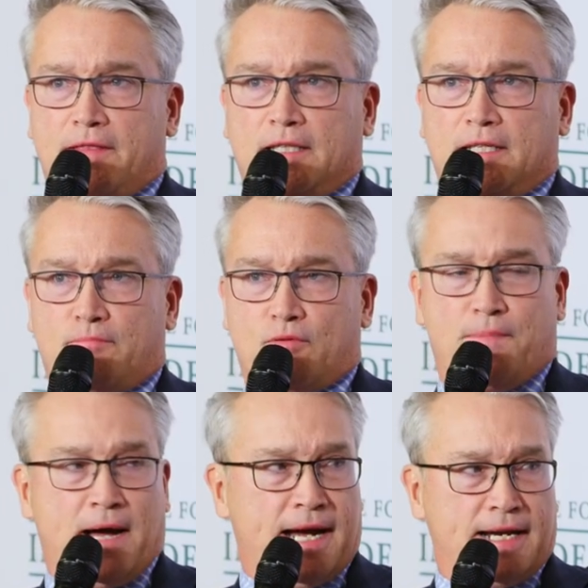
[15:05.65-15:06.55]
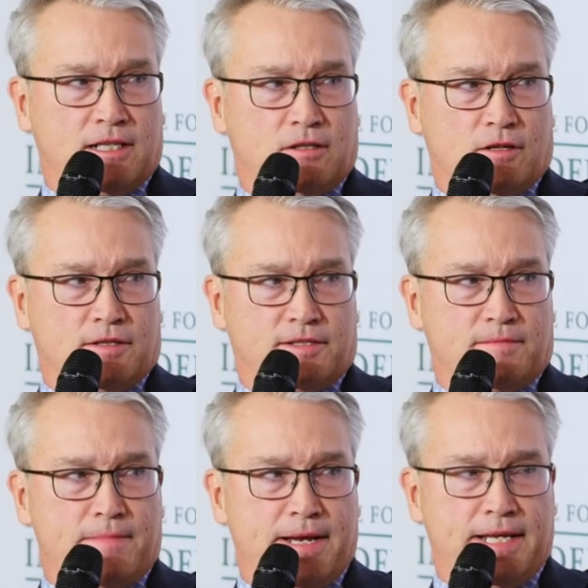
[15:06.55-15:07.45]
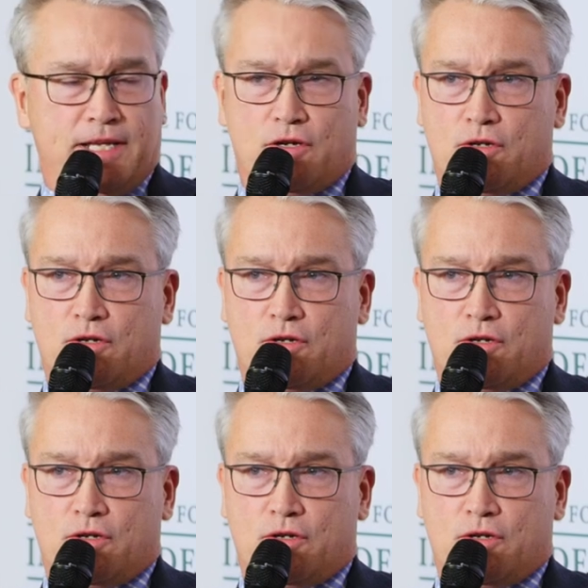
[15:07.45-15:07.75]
the Liberal Party lost many